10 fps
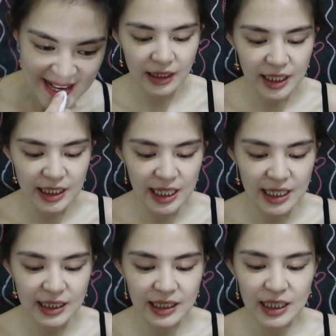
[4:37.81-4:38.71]
And this
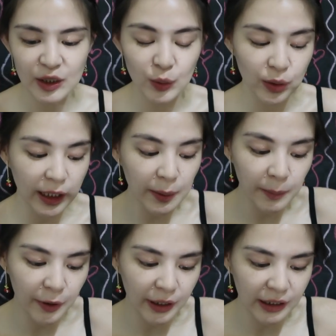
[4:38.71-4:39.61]
is the
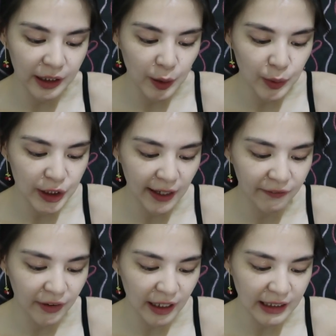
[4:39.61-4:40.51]
SEULGI Burgundy, which
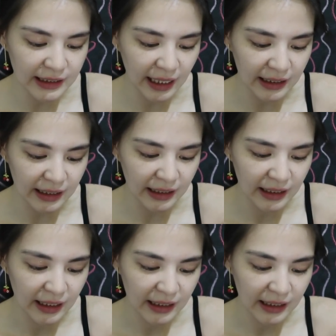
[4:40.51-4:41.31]
I'm very excited.